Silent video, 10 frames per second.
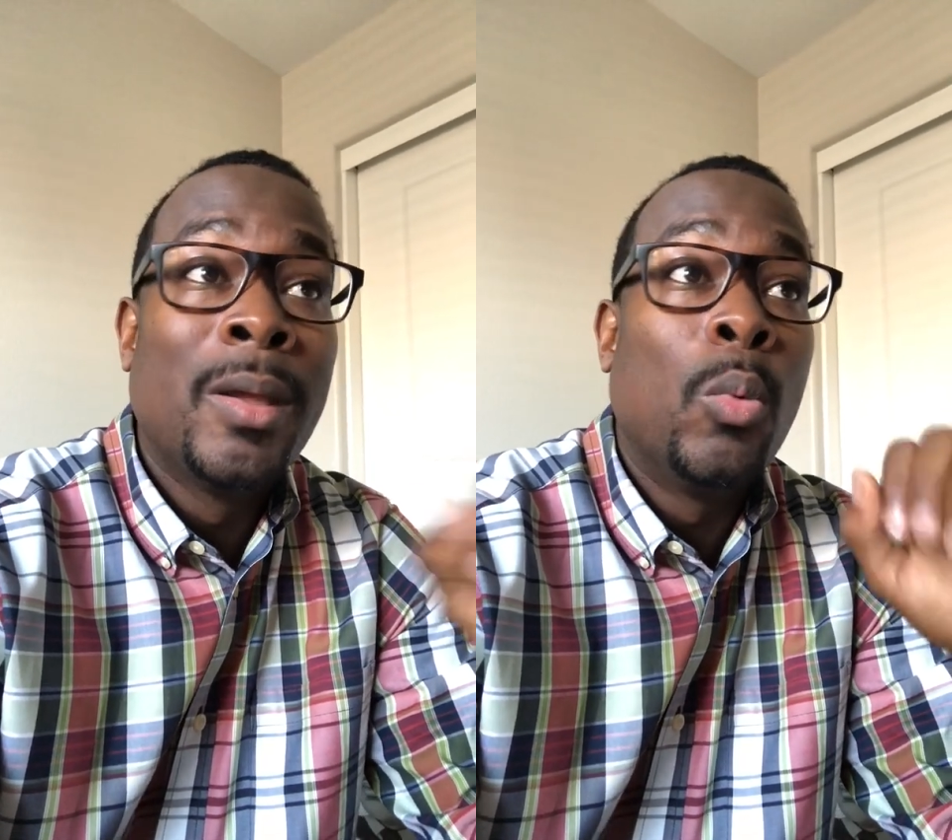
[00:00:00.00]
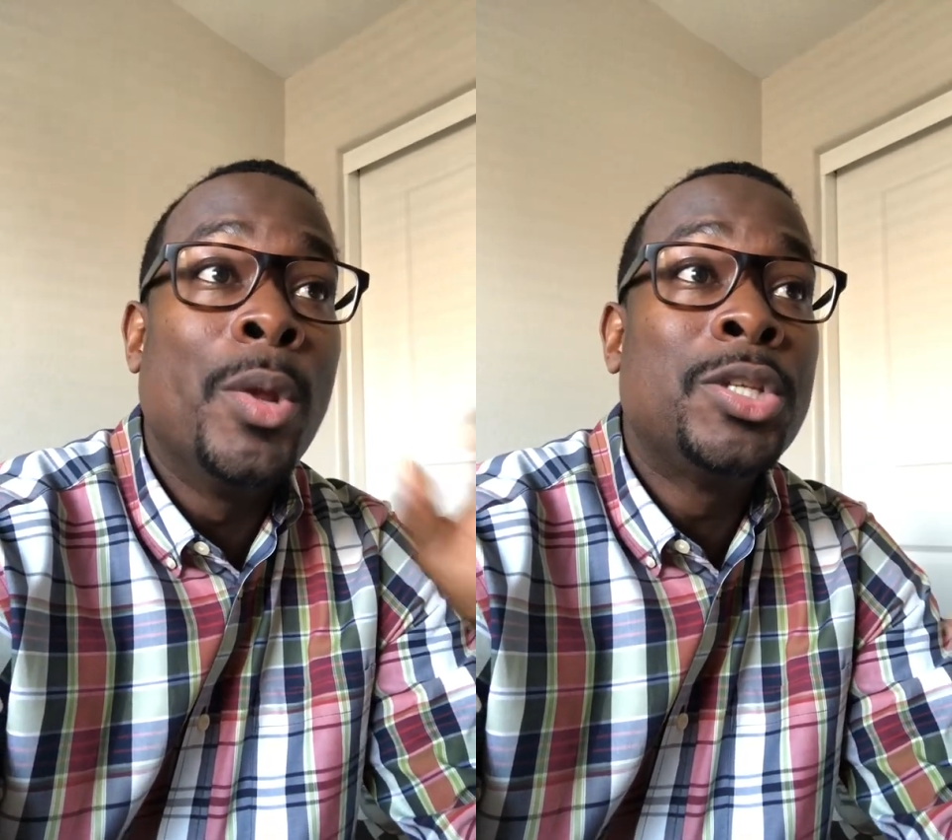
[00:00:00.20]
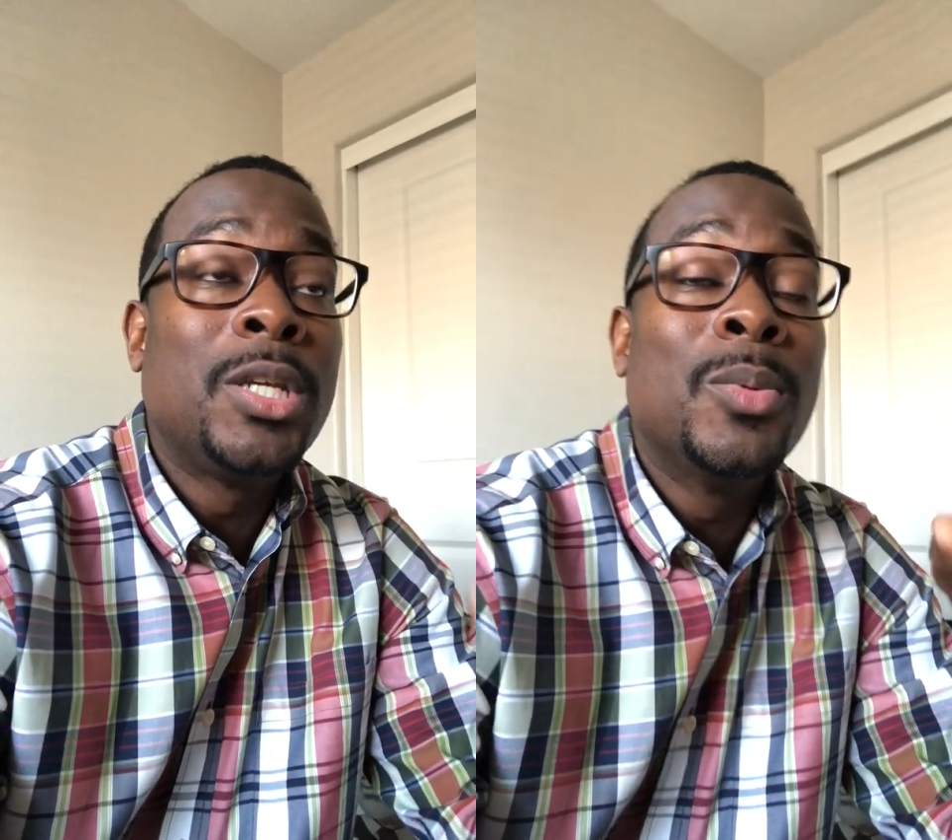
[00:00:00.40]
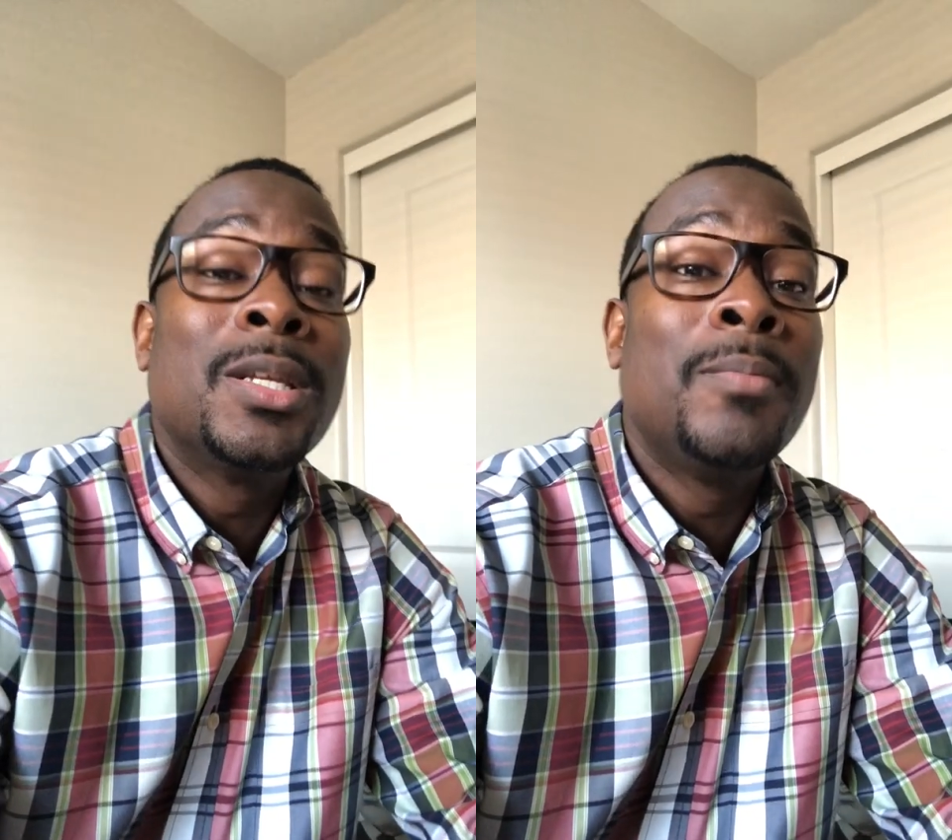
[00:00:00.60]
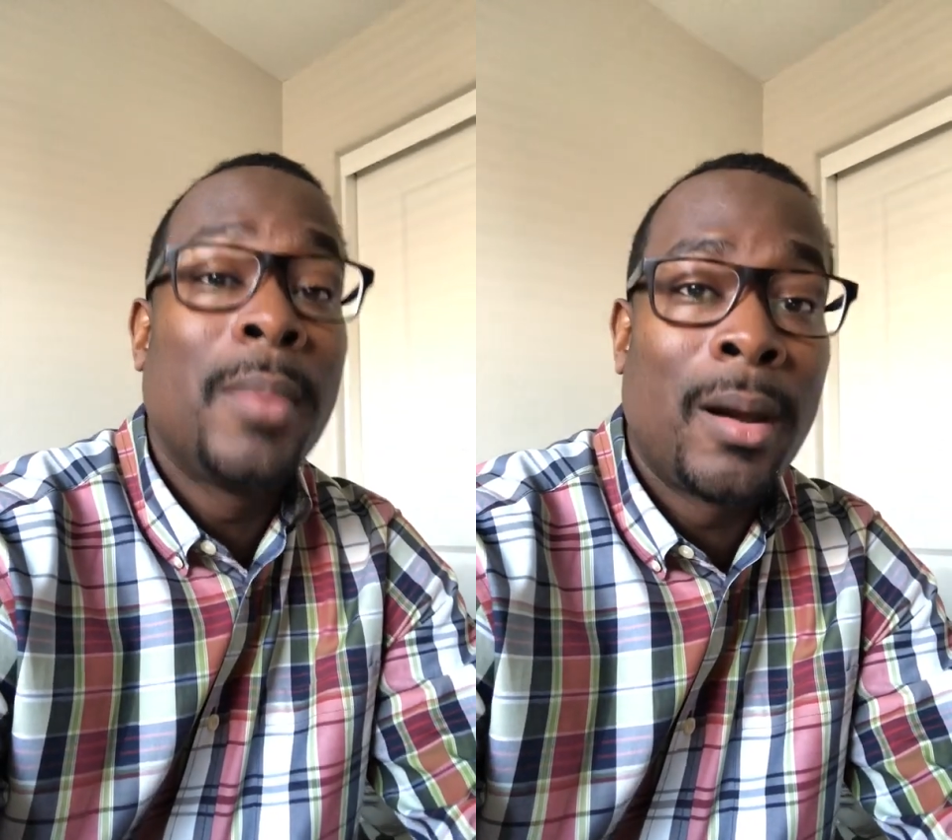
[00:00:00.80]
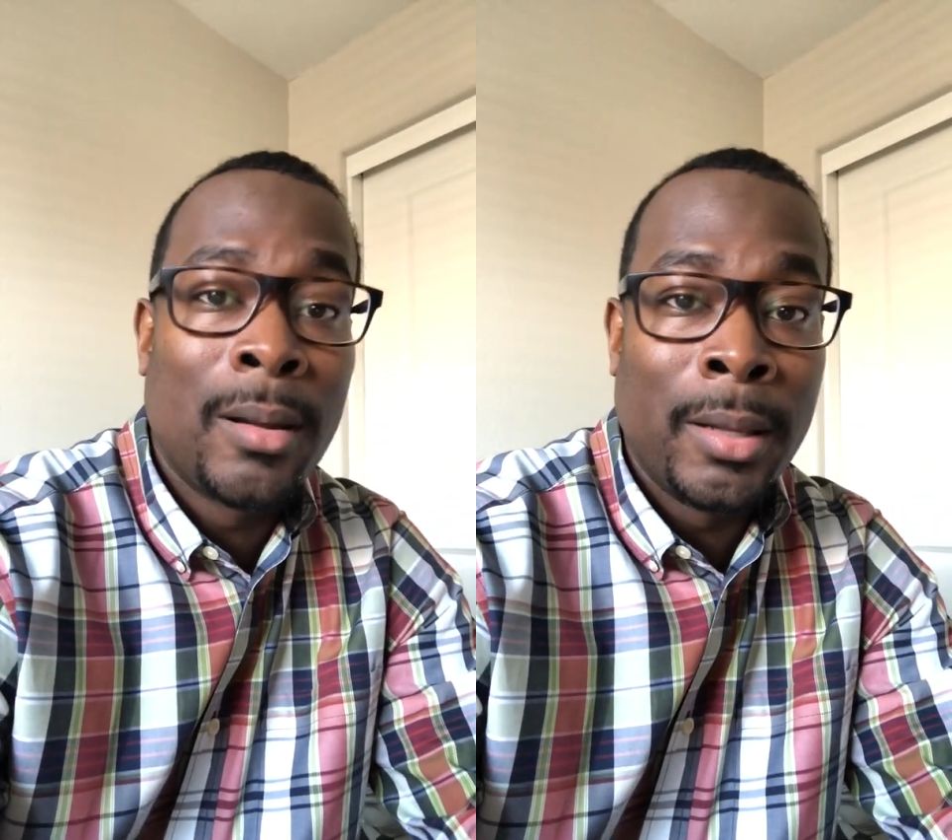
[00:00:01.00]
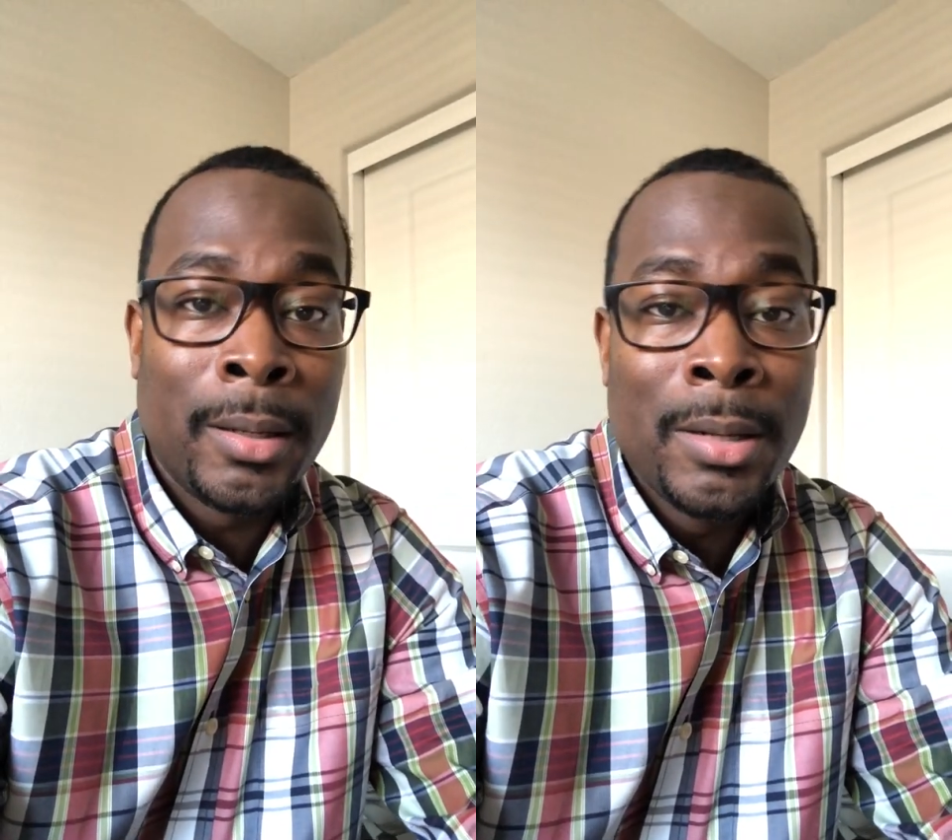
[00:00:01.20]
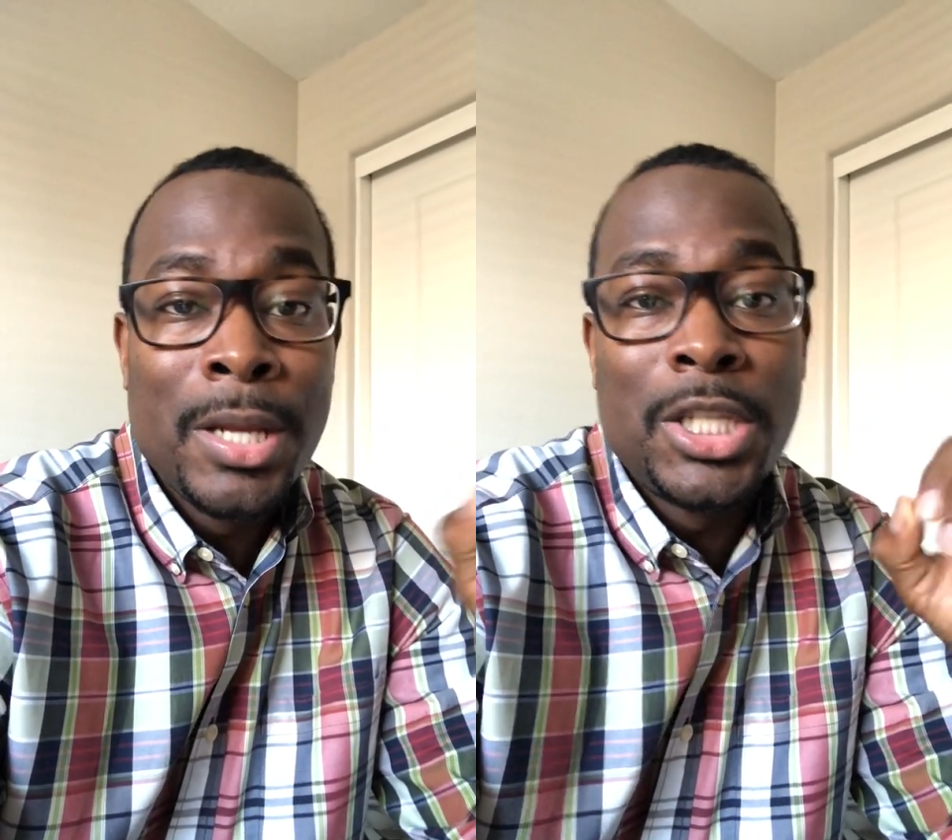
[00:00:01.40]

When she was in Maryland,